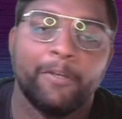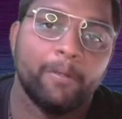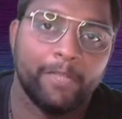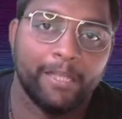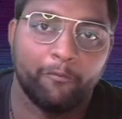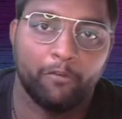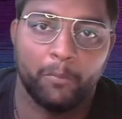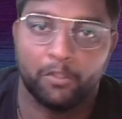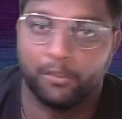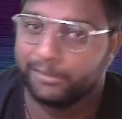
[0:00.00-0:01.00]
it will be helpful
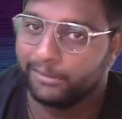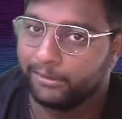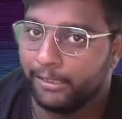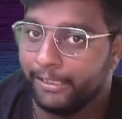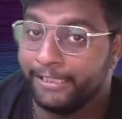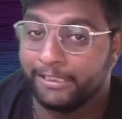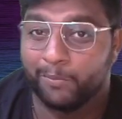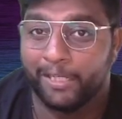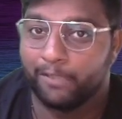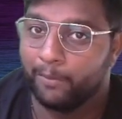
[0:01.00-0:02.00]
because
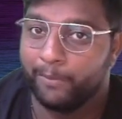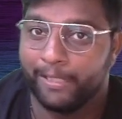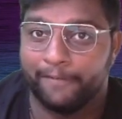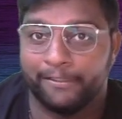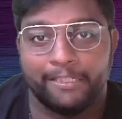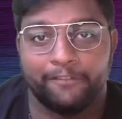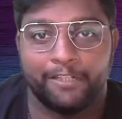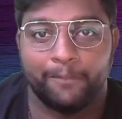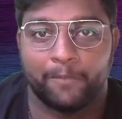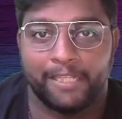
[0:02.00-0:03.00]
each bike will be having
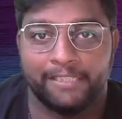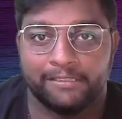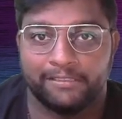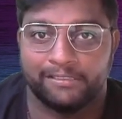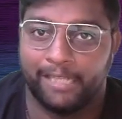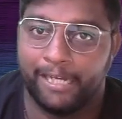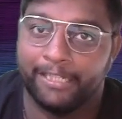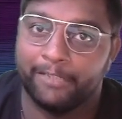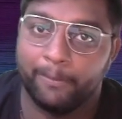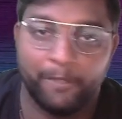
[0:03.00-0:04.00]
different prices and
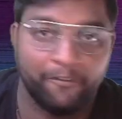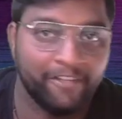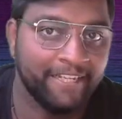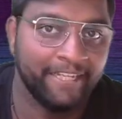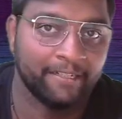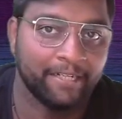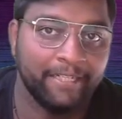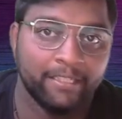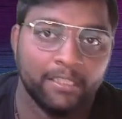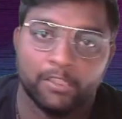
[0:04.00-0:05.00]
it will be varying,
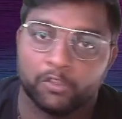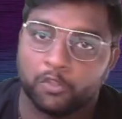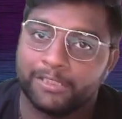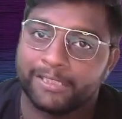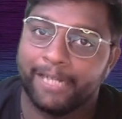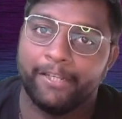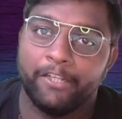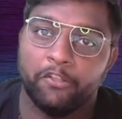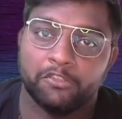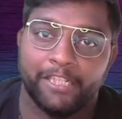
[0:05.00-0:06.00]
right? So it's a
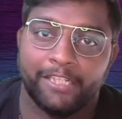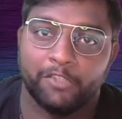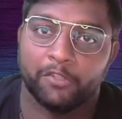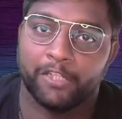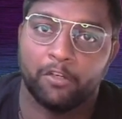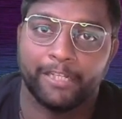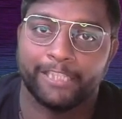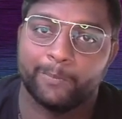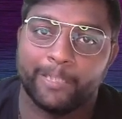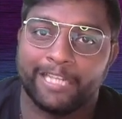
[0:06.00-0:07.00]
continuous data. You cannot
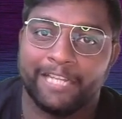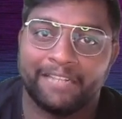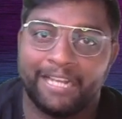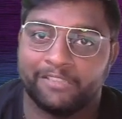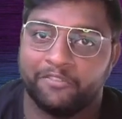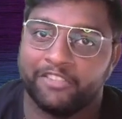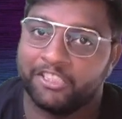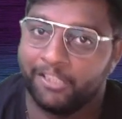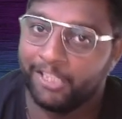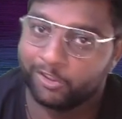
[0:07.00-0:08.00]
expect like
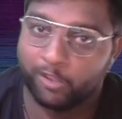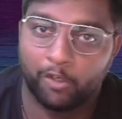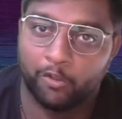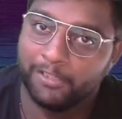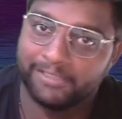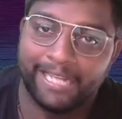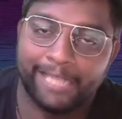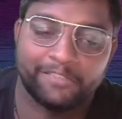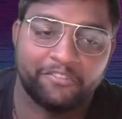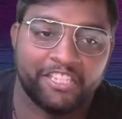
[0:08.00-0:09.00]
classification, yes or no is
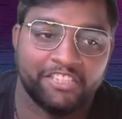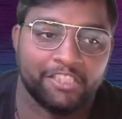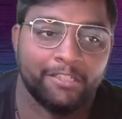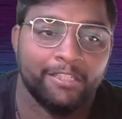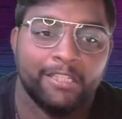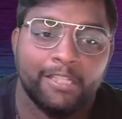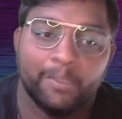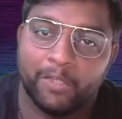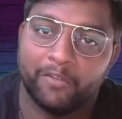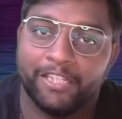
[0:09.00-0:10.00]
classification,
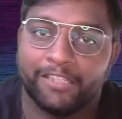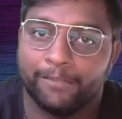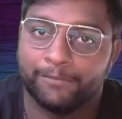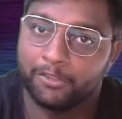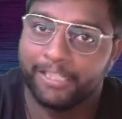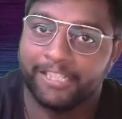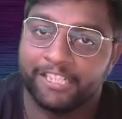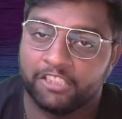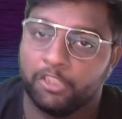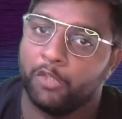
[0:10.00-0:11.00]
but when it comes to
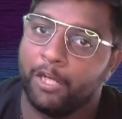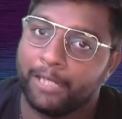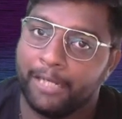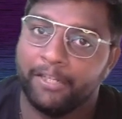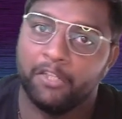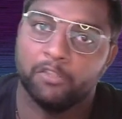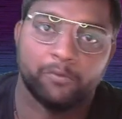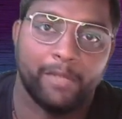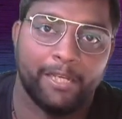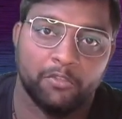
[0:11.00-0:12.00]
regression you have
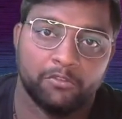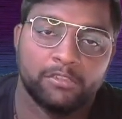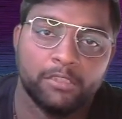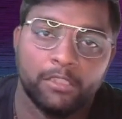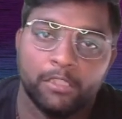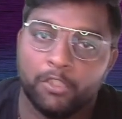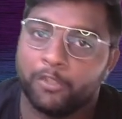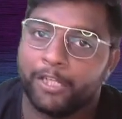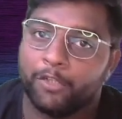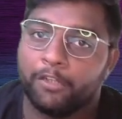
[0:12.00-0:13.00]
continuous values.
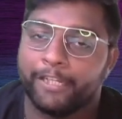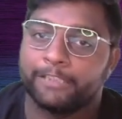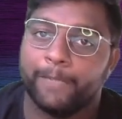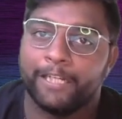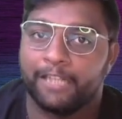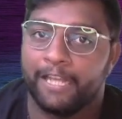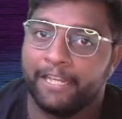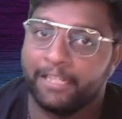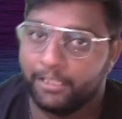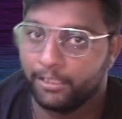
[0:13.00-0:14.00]
You cannot expect
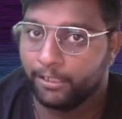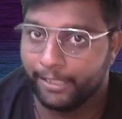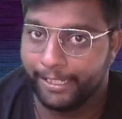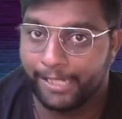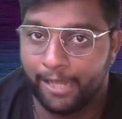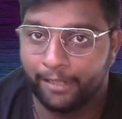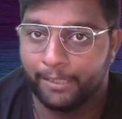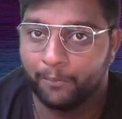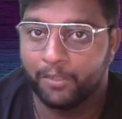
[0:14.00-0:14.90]
like a car